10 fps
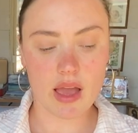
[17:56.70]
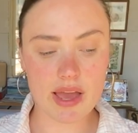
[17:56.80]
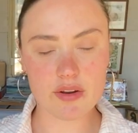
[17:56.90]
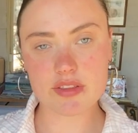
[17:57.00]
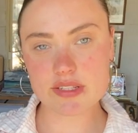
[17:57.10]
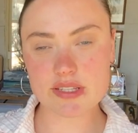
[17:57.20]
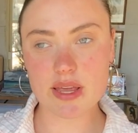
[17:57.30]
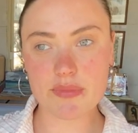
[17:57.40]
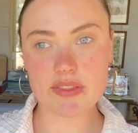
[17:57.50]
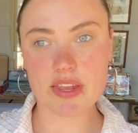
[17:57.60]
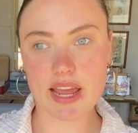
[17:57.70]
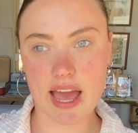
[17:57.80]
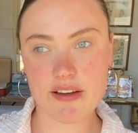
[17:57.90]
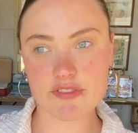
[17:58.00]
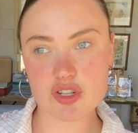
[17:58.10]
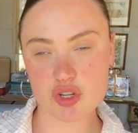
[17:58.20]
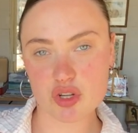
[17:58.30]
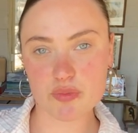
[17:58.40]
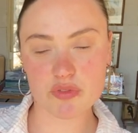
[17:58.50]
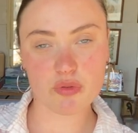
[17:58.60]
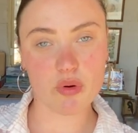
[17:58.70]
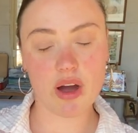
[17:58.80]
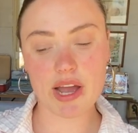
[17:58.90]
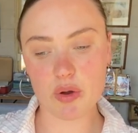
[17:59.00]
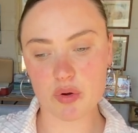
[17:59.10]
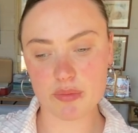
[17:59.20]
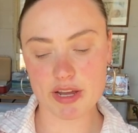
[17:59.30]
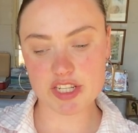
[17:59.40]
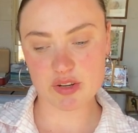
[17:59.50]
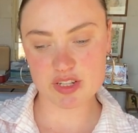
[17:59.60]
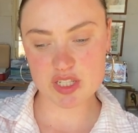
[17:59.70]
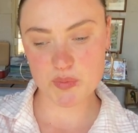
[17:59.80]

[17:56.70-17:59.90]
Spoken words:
I know this is something that I have to do before I order my children's